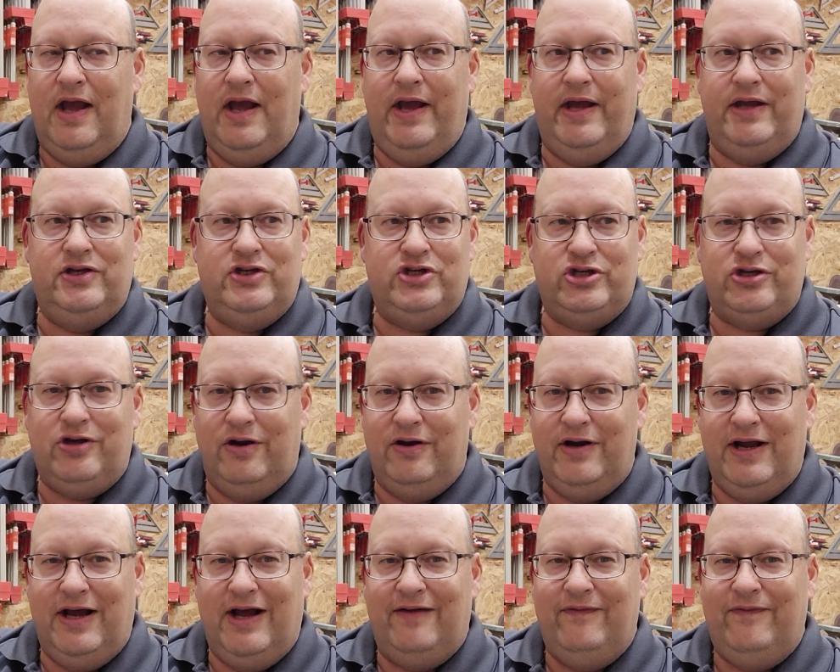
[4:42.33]
And
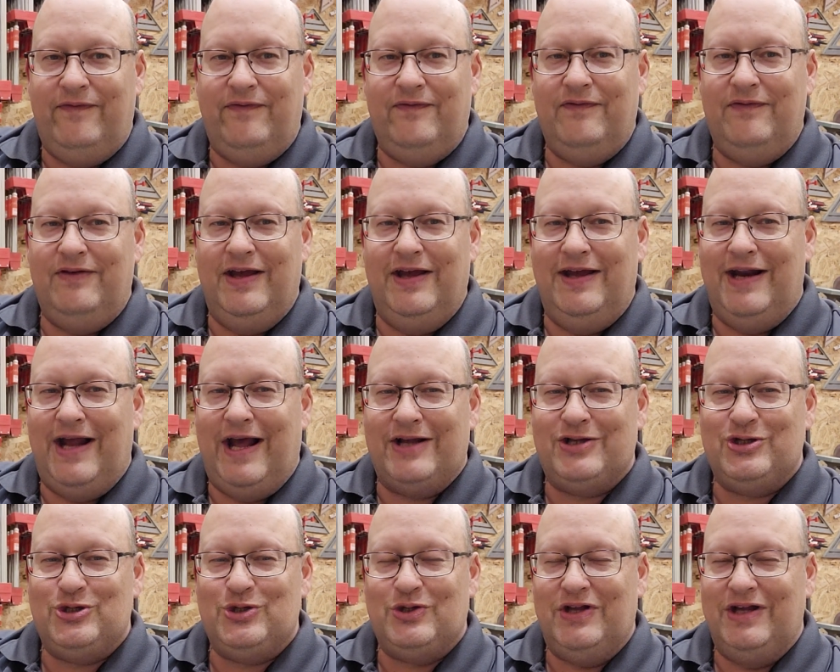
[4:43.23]
sure enough, it
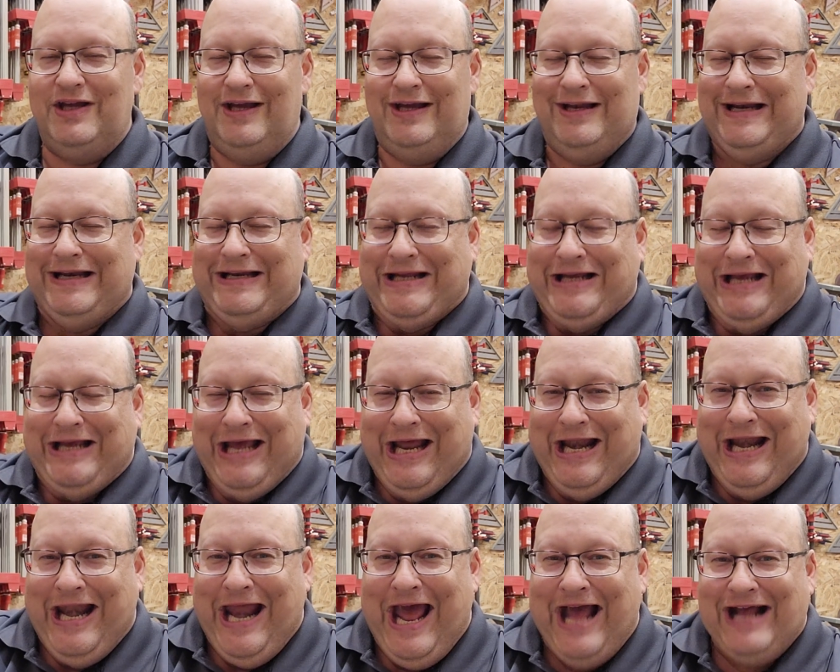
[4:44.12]

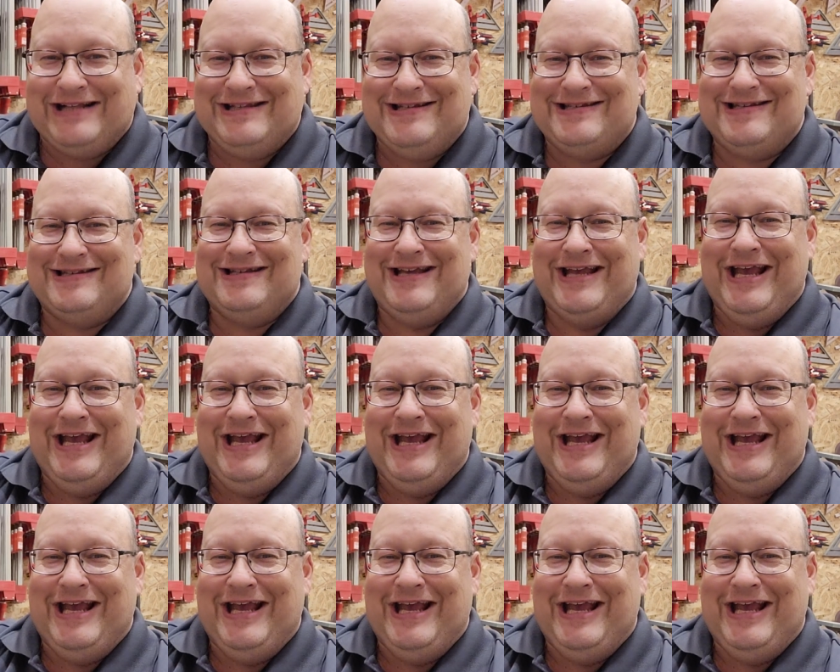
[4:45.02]
connects.